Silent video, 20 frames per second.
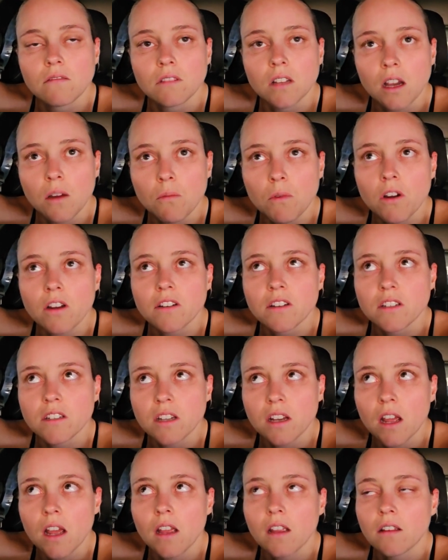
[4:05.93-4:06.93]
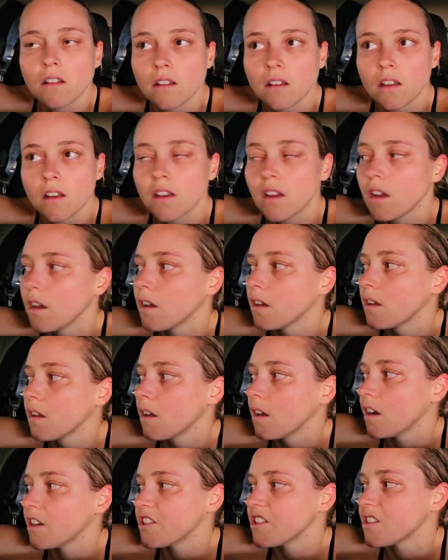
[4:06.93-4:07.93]
worked today, and
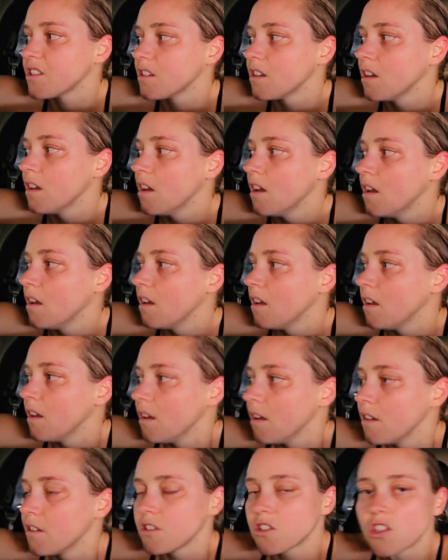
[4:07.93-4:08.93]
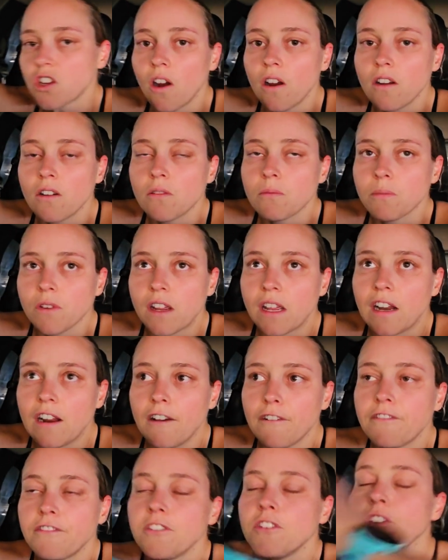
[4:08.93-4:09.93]
I just don't bring
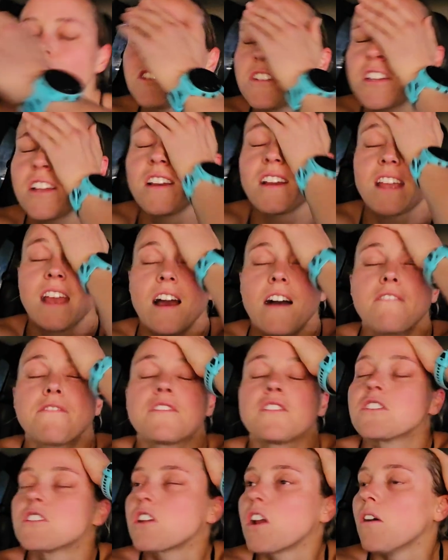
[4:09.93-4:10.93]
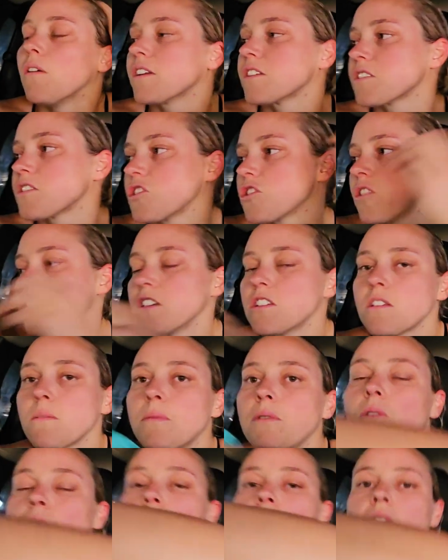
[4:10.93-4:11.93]
enough food to account for going straight to the
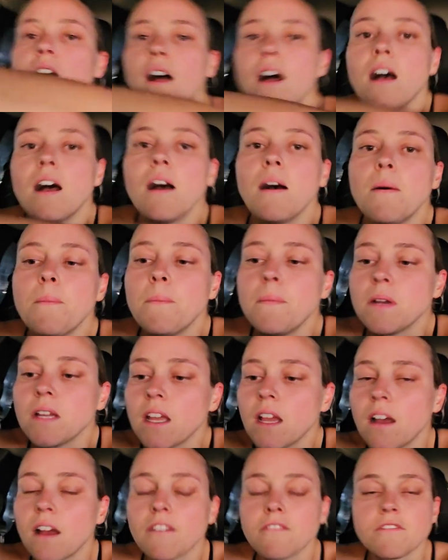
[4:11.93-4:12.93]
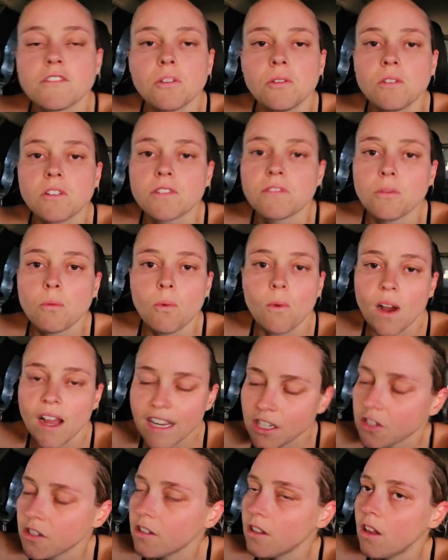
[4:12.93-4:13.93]
pool. But yeah, I've talked for way
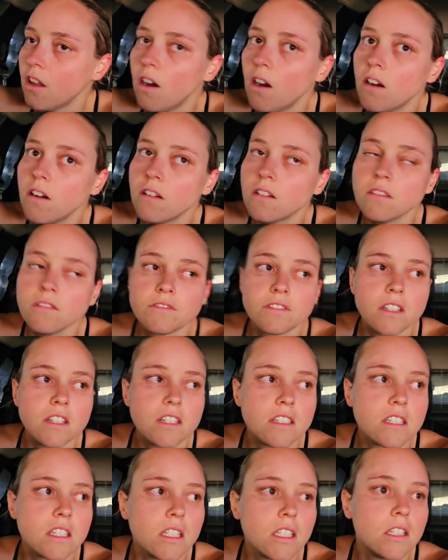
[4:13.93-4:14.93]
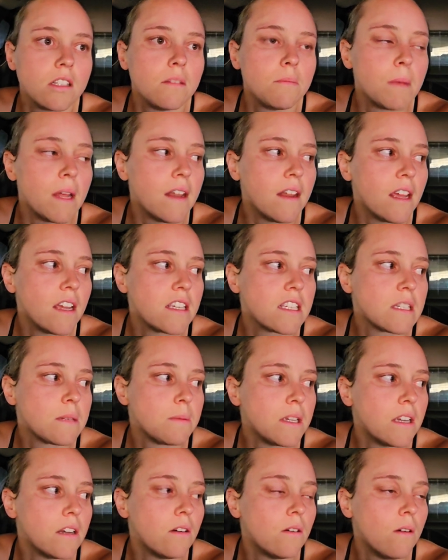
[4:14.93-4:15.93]
too long for this little Monday
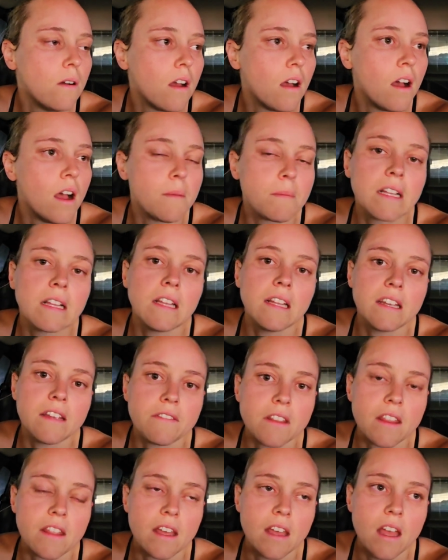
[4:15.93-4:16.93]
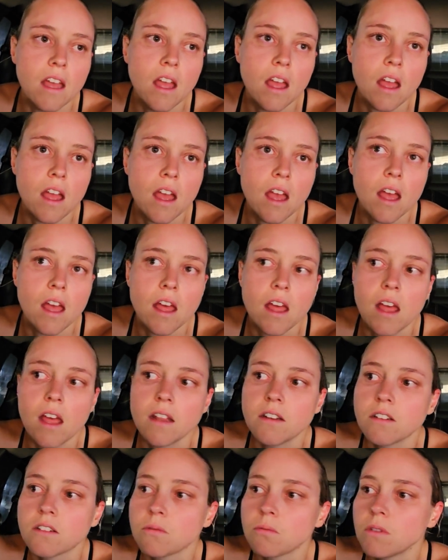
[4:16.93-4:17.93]
spiel. I'm going to leave it there,
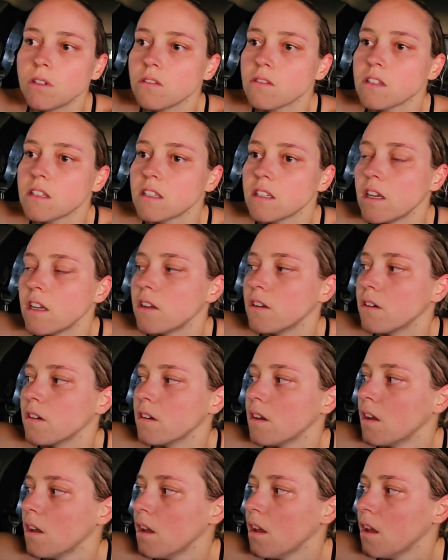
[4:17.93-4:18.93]
and we'll see you